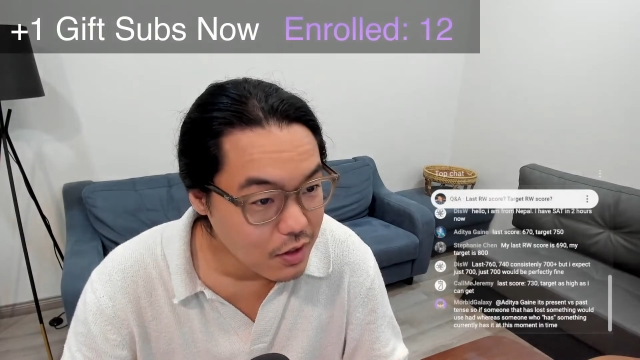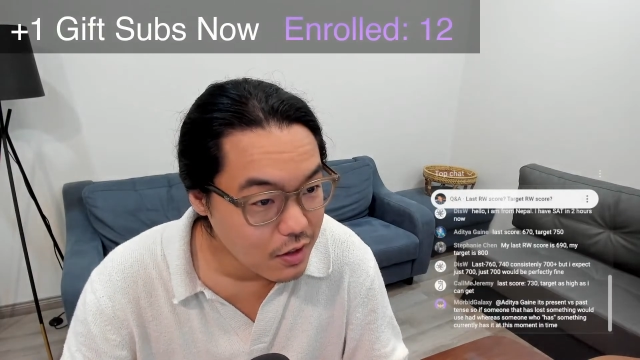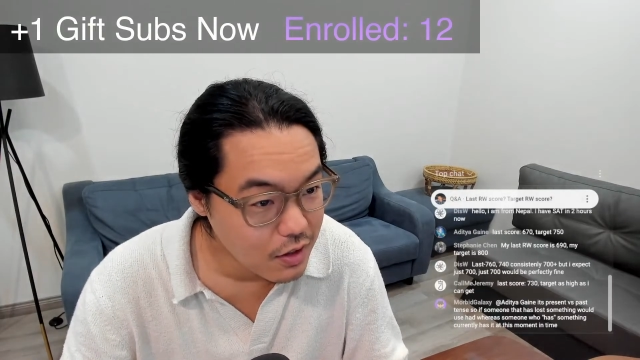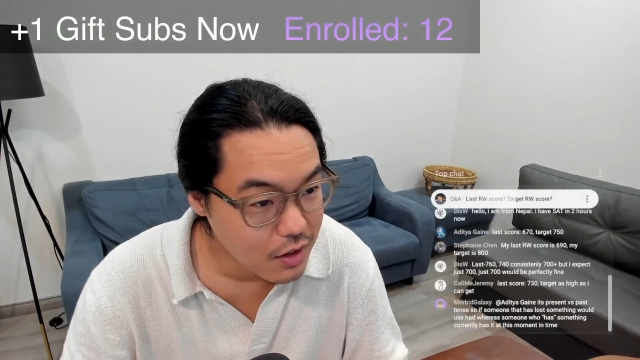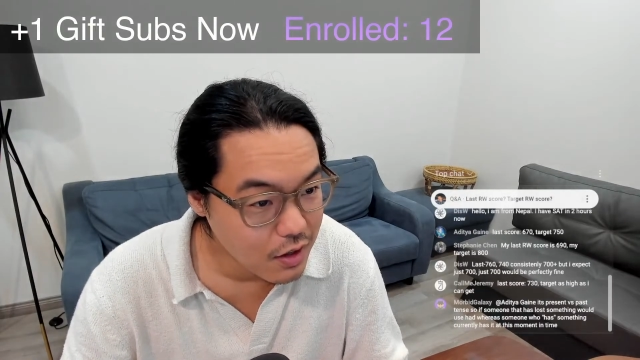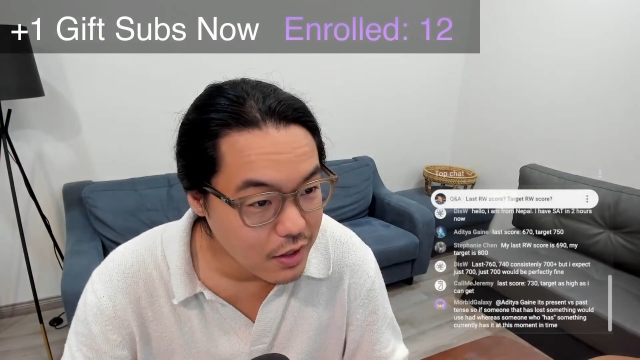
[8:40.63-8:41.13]

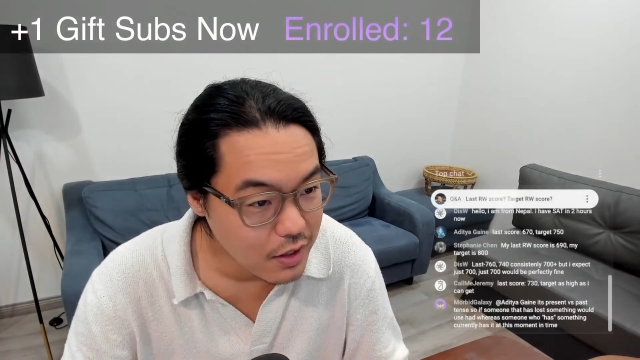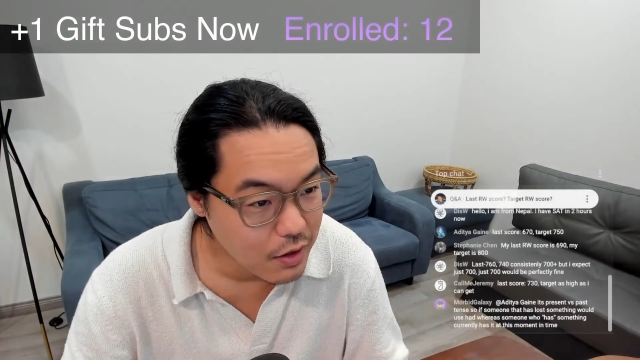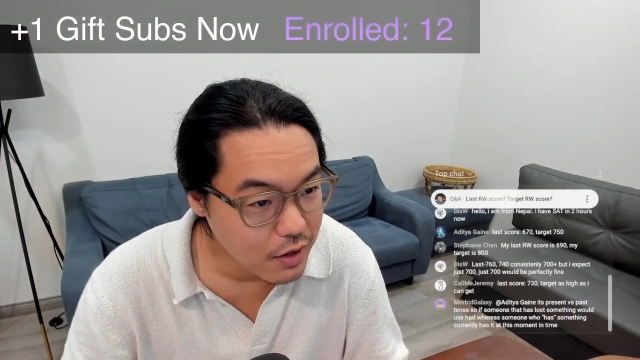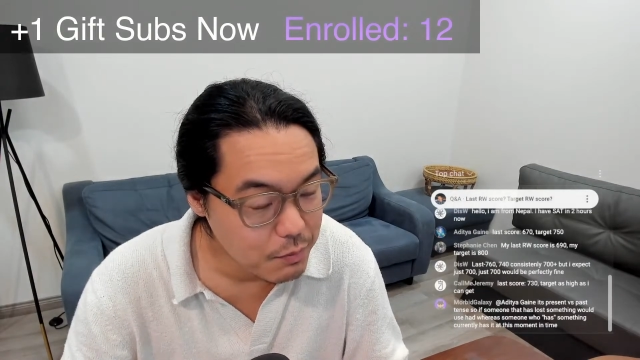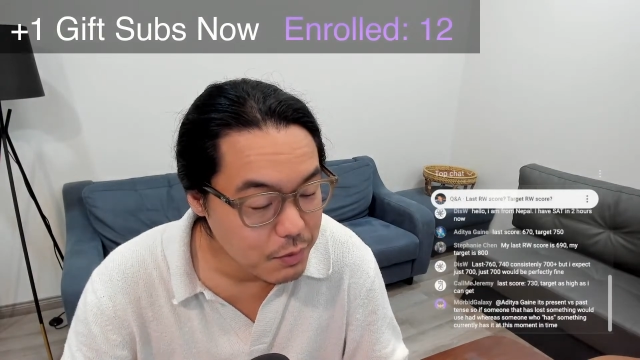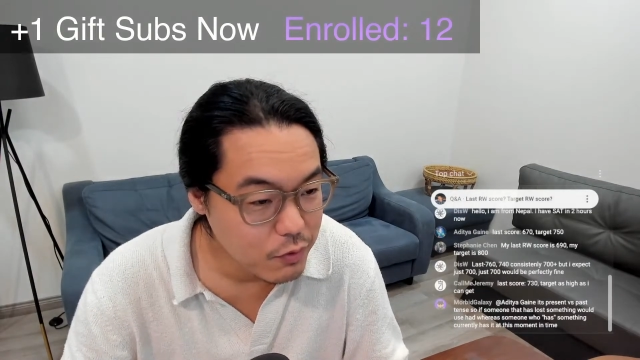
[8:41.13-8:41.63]
All right, all
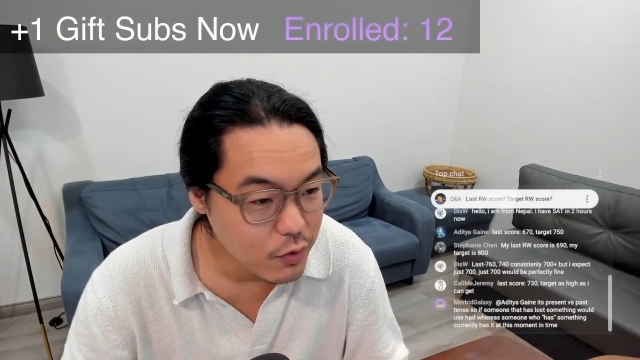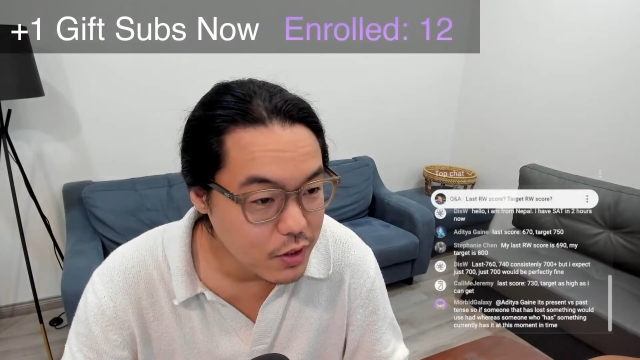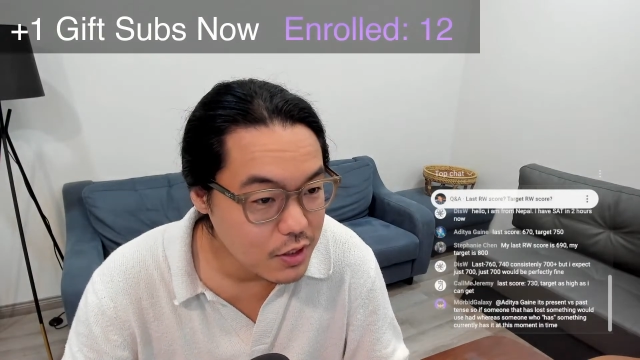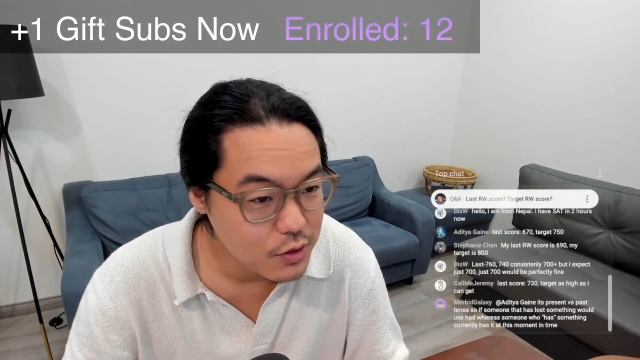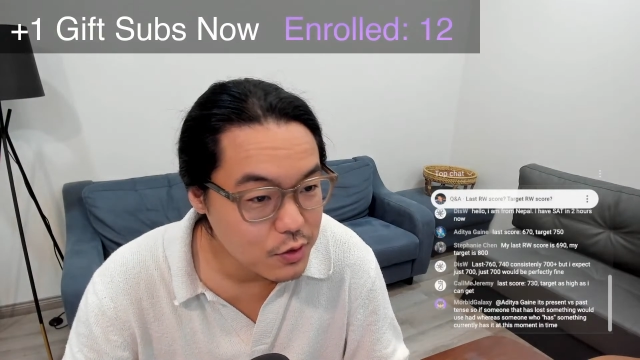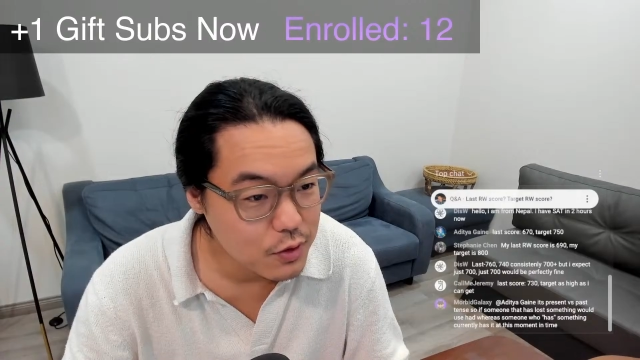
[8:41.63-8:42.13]
right. Before it
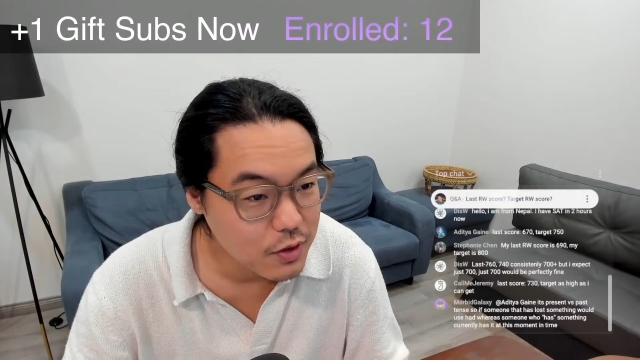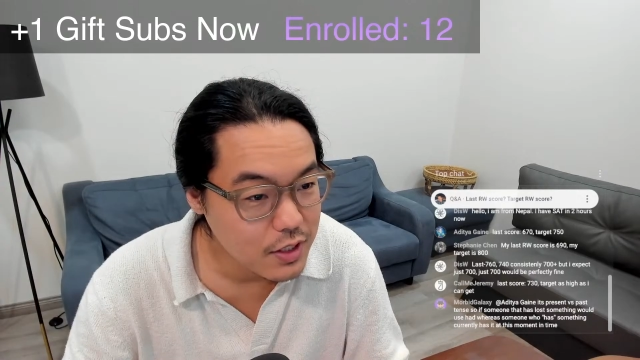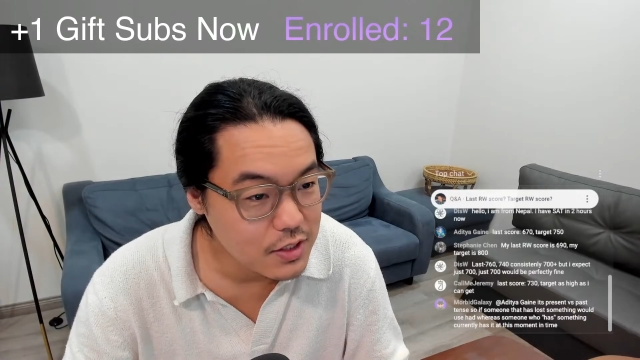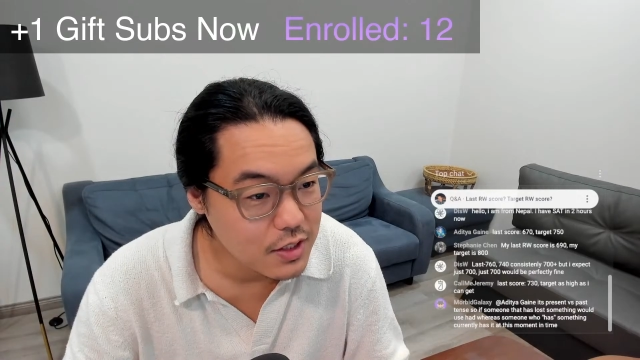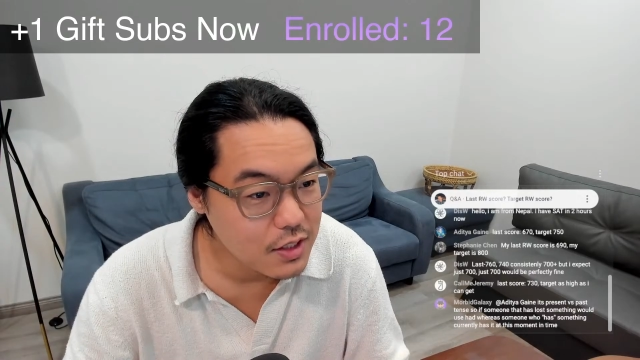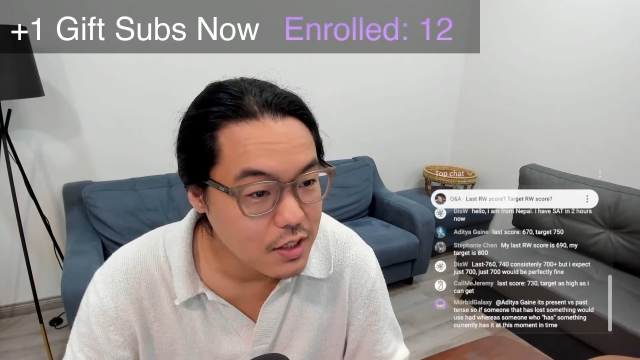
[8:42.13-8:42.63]
gets too
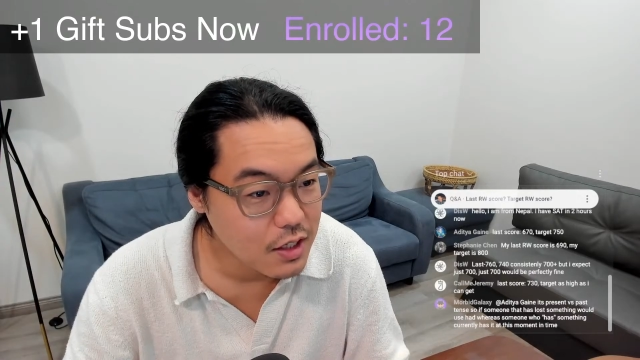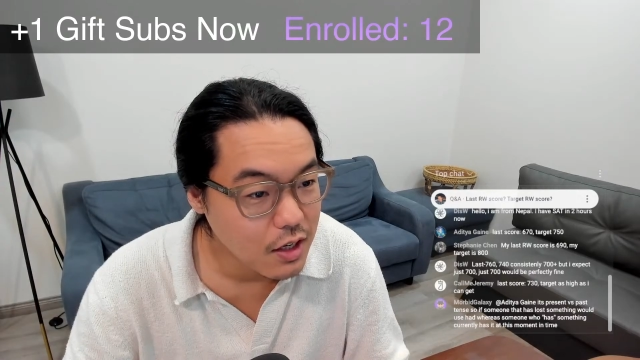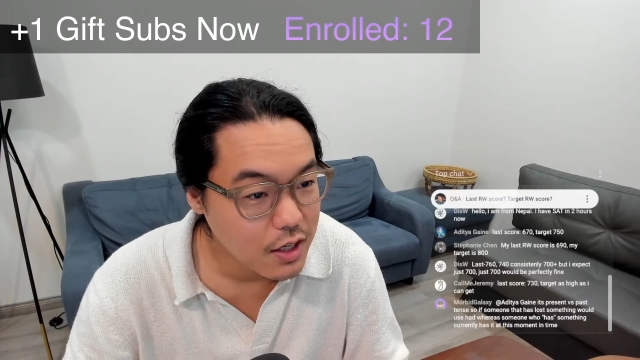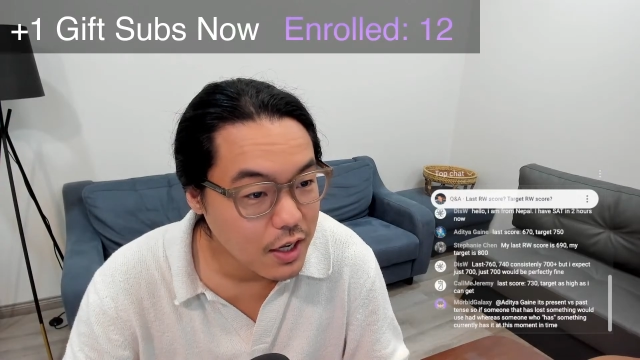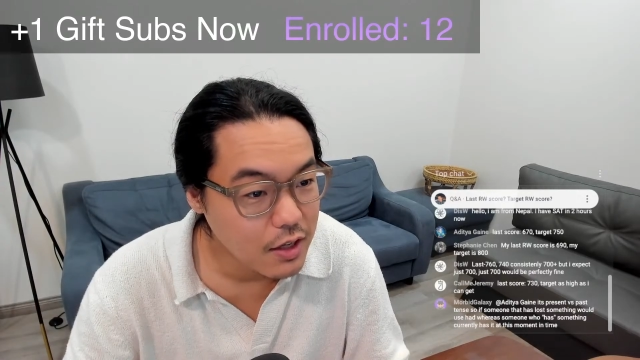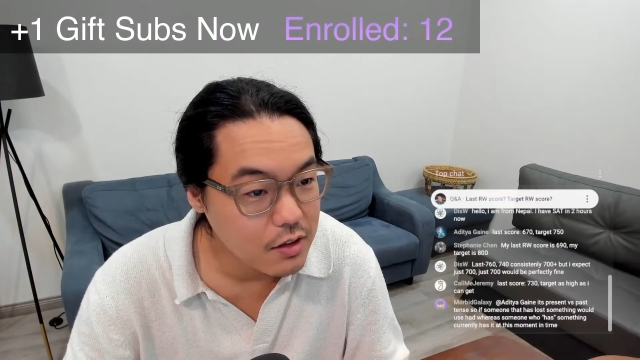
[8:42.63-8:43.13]
crazy,
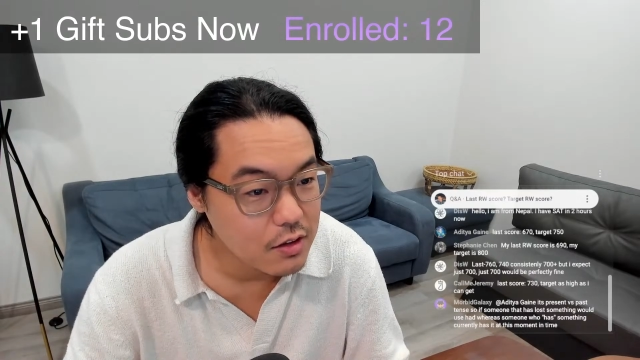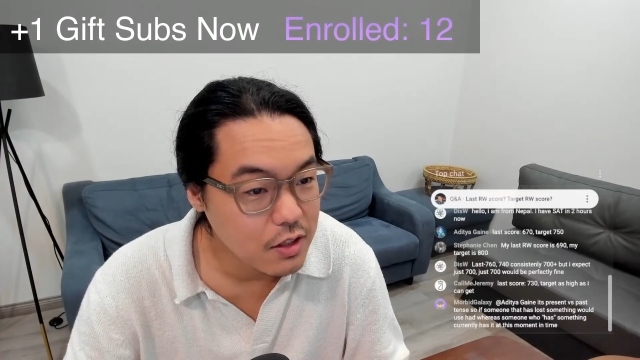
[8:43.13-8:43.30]
okay.